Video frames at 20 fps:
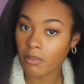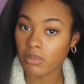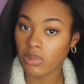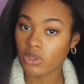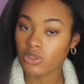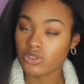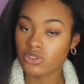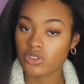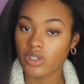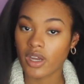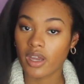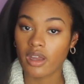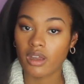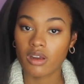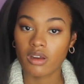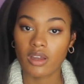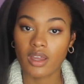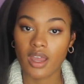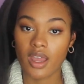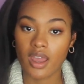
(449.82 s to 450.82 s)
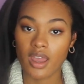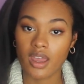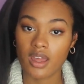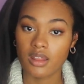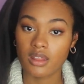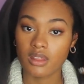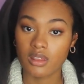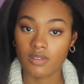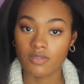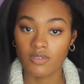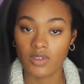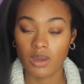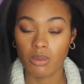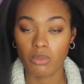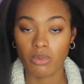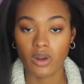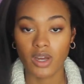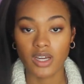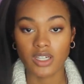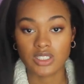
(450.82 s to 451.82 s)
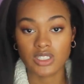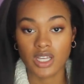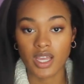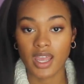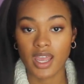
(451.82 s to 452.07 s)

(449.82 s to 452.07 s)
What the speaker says: blow dryer and the vent brush,